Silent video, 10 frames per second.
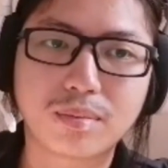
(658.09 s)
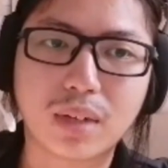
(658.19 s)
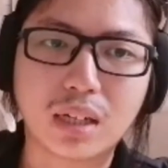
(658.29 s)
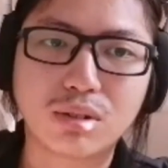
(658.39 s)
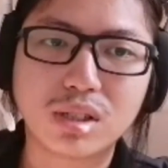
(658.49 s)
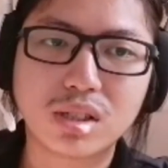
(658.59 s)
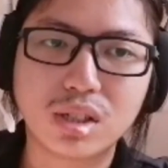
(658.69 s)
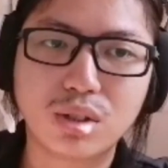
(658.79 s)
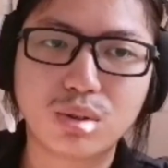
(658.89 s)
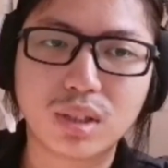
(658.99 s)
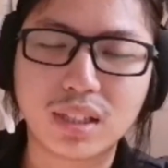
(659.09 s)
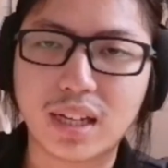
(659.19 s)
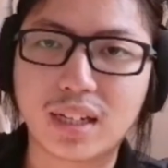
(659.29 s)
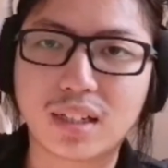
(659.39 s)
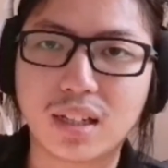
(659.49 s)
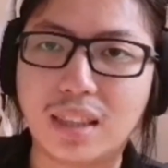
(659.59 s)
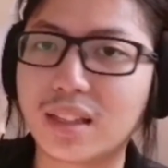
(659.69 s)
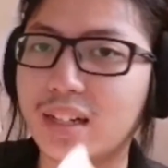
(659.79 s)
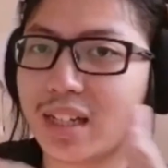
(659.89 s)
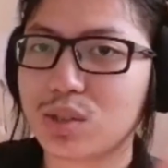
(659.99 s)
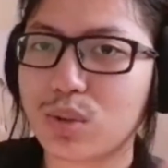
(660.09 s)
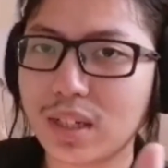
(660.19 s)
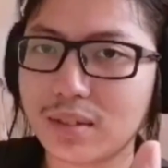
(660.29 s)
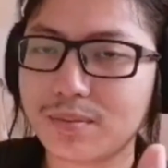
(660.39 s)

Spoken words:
I will see you again in the next one,